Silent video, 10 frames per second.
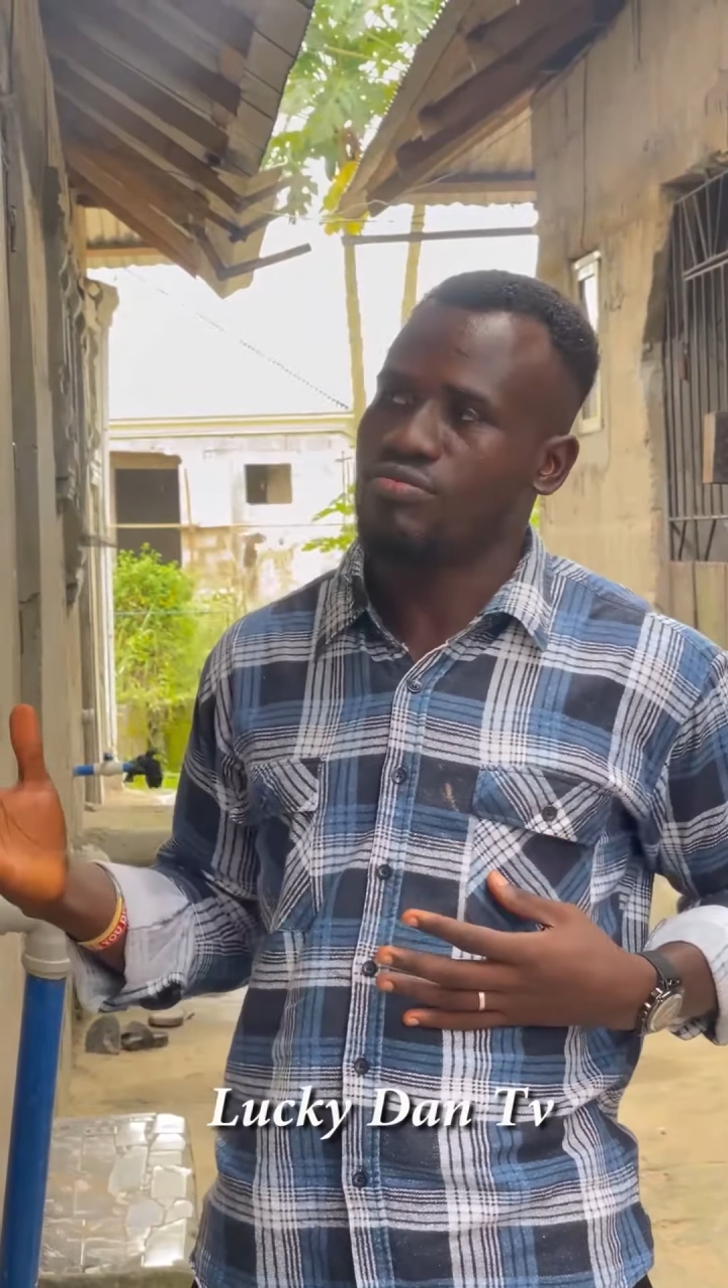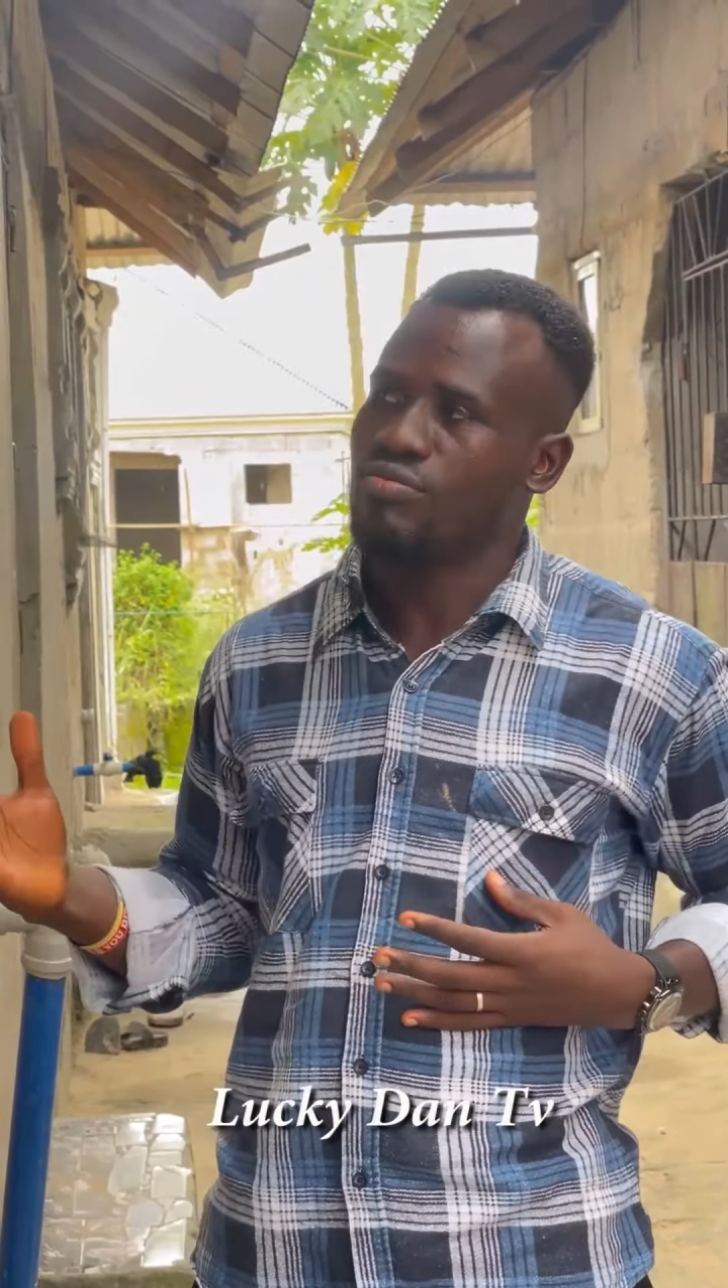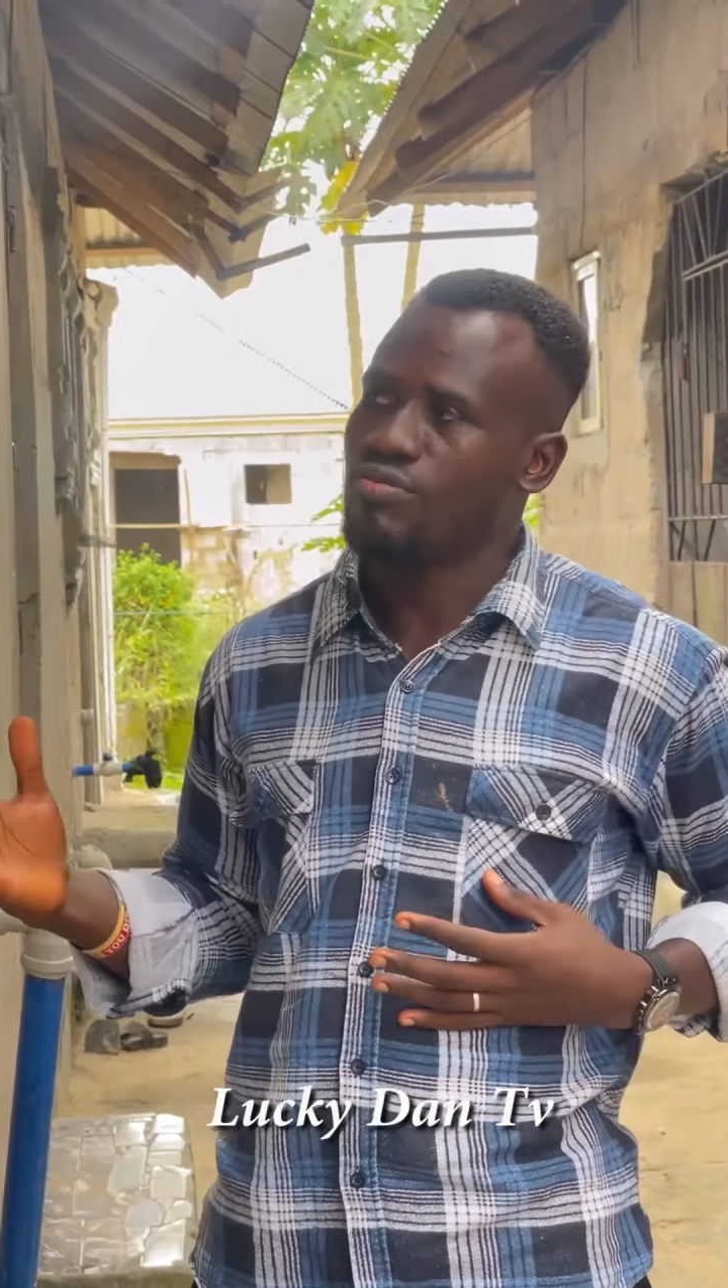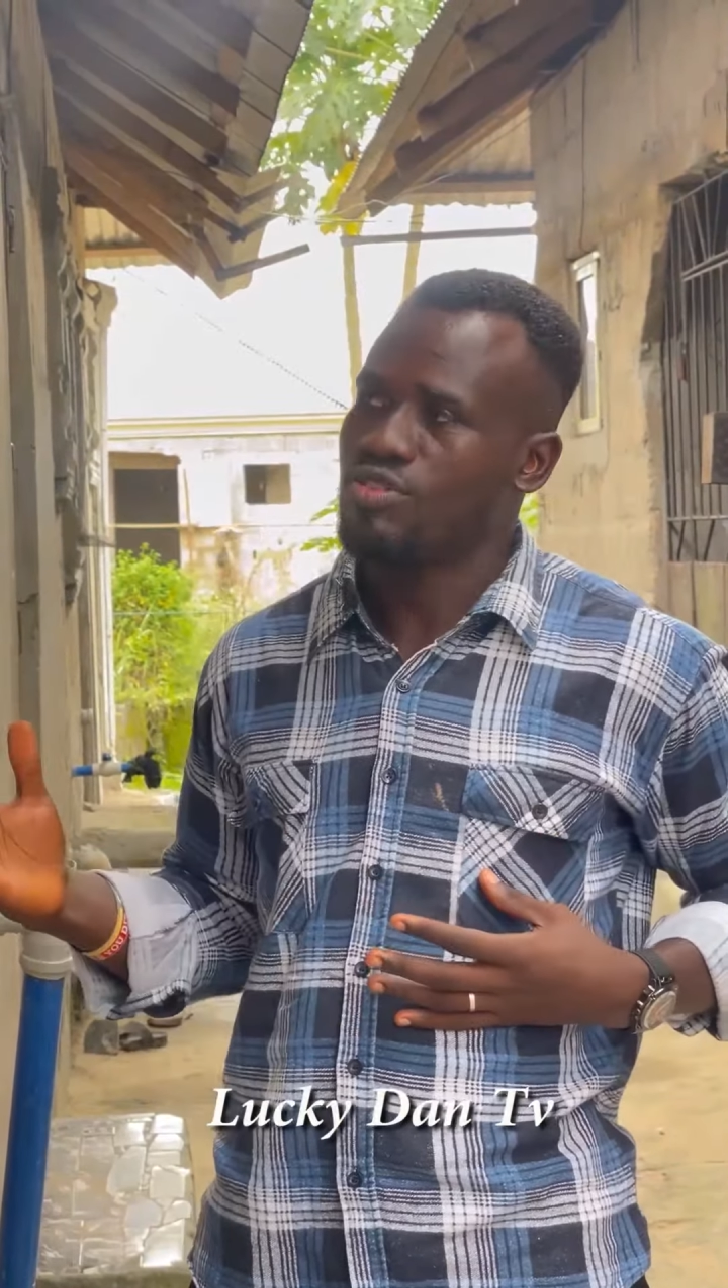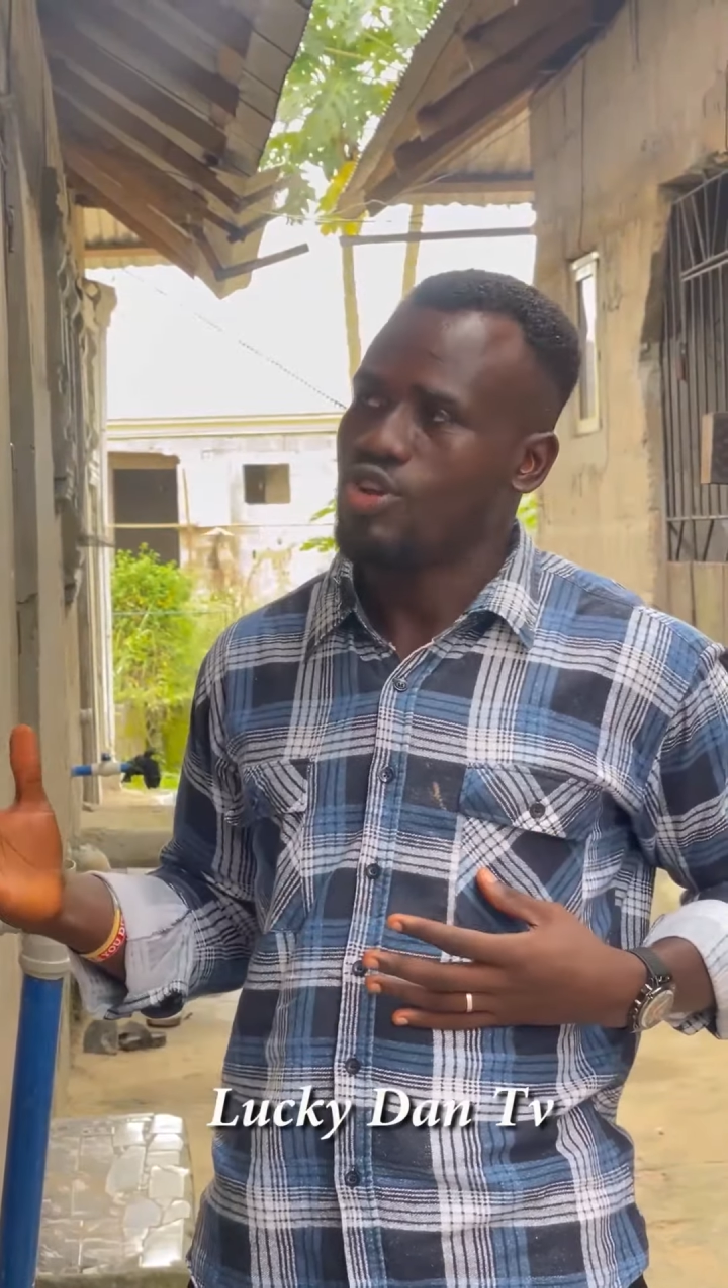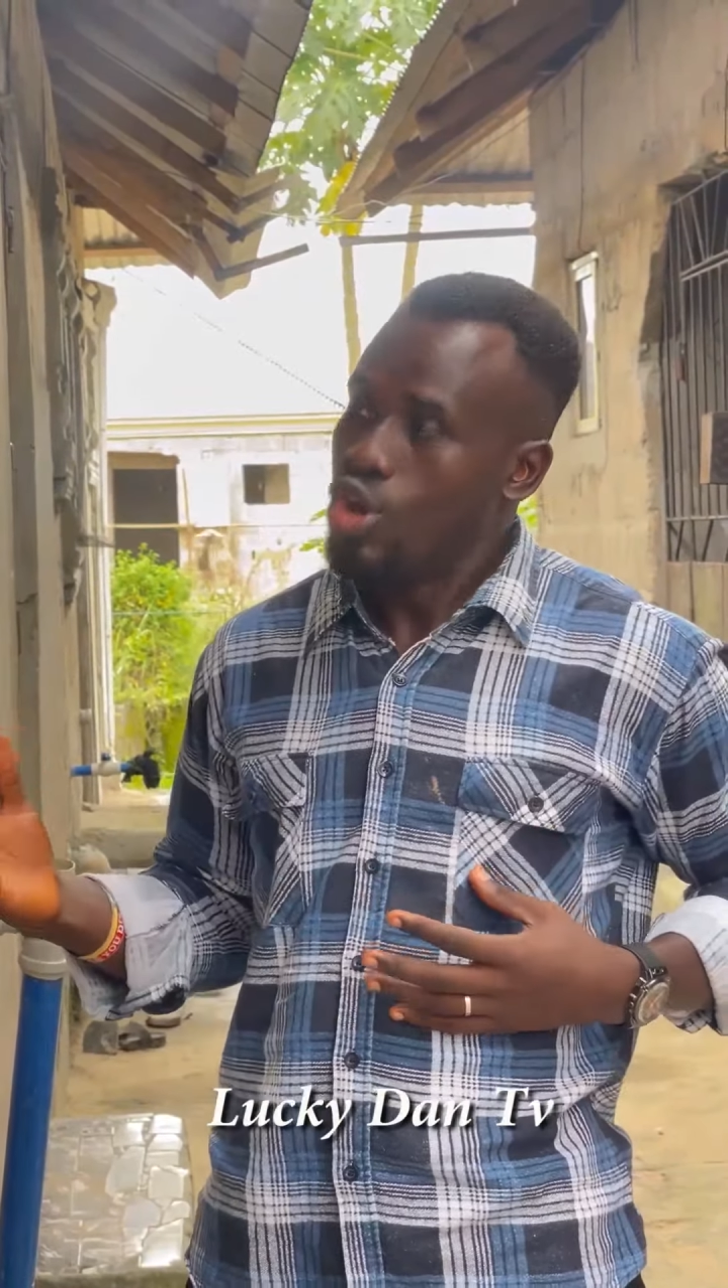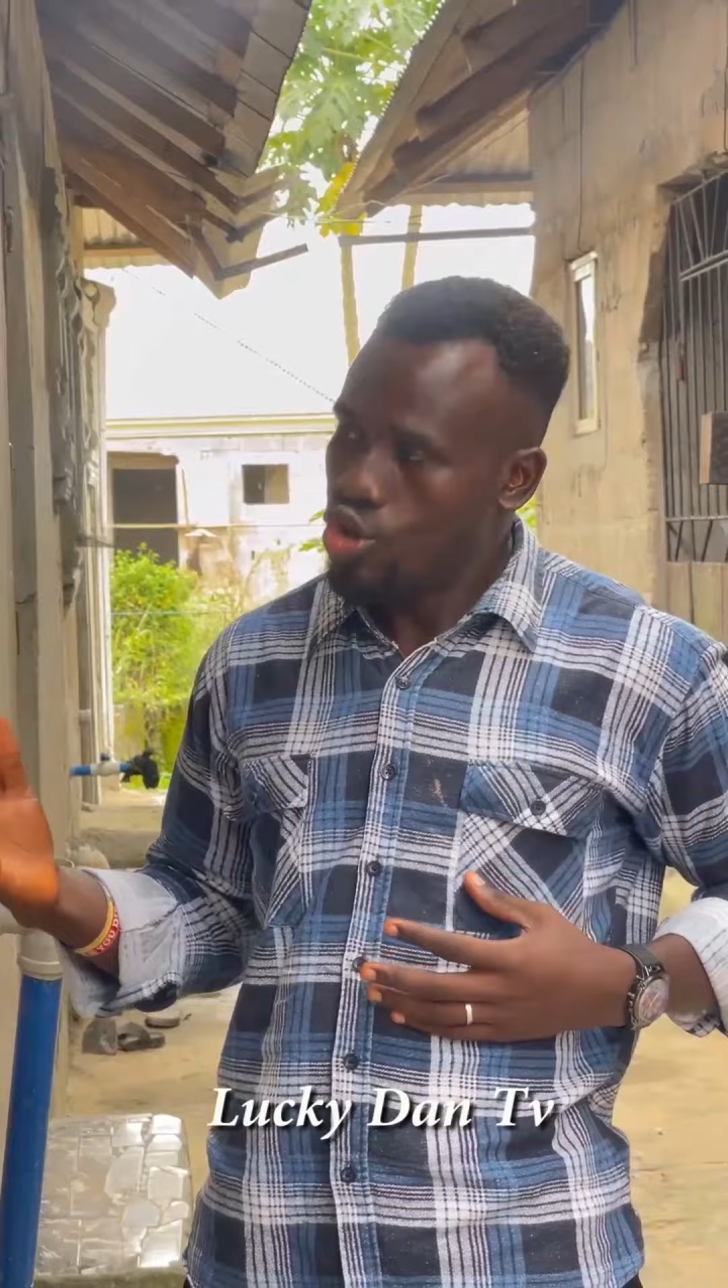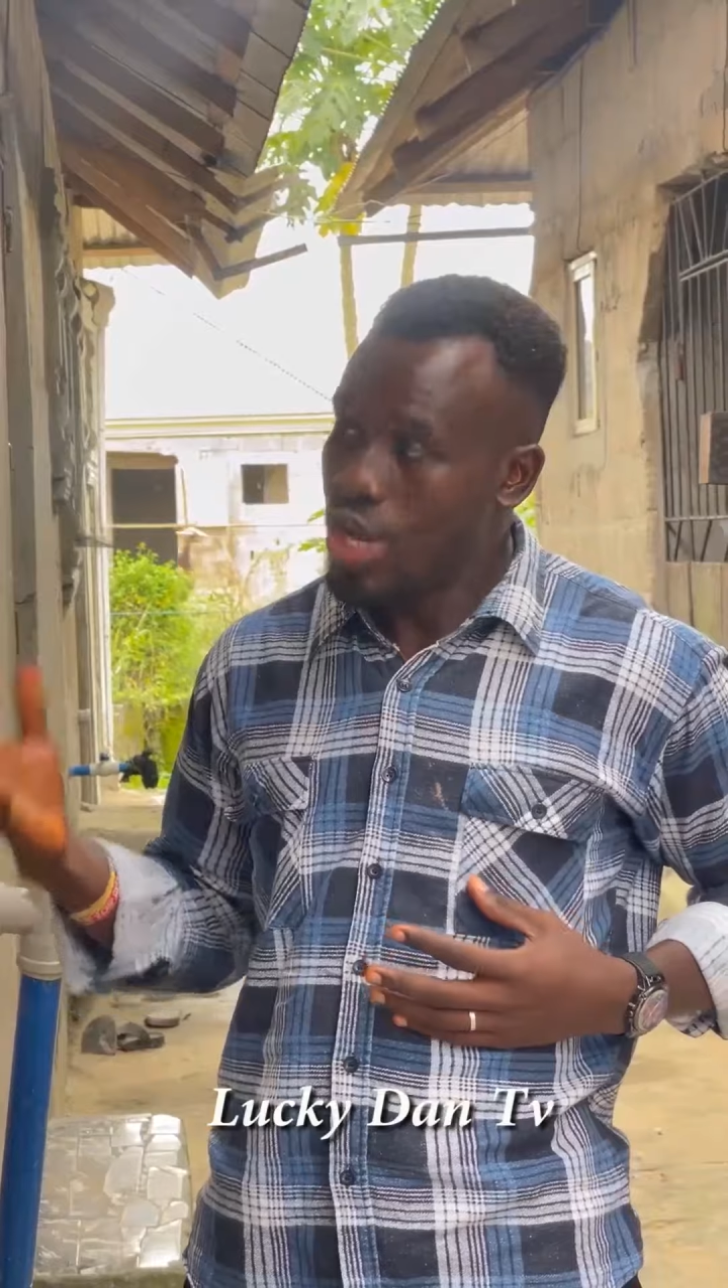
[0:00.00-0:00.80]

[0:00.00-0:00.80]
You know